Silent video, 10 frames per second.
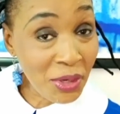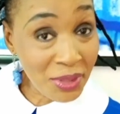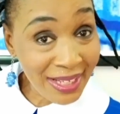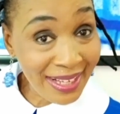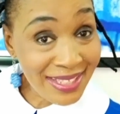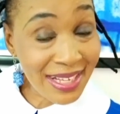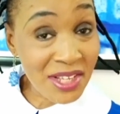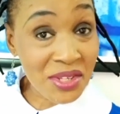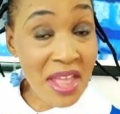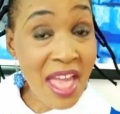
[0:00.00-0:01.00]
Okay,
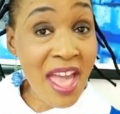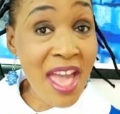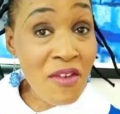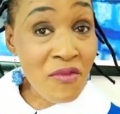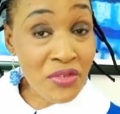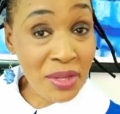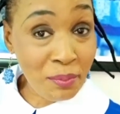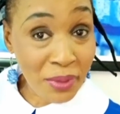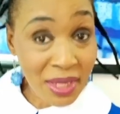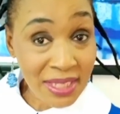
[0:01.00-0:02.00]
shout out to
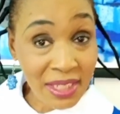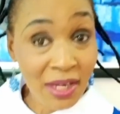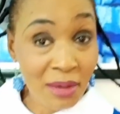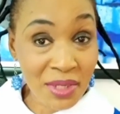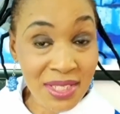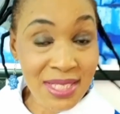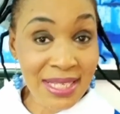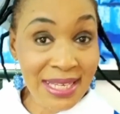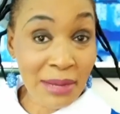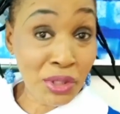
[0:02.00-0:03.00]
everybody coming today.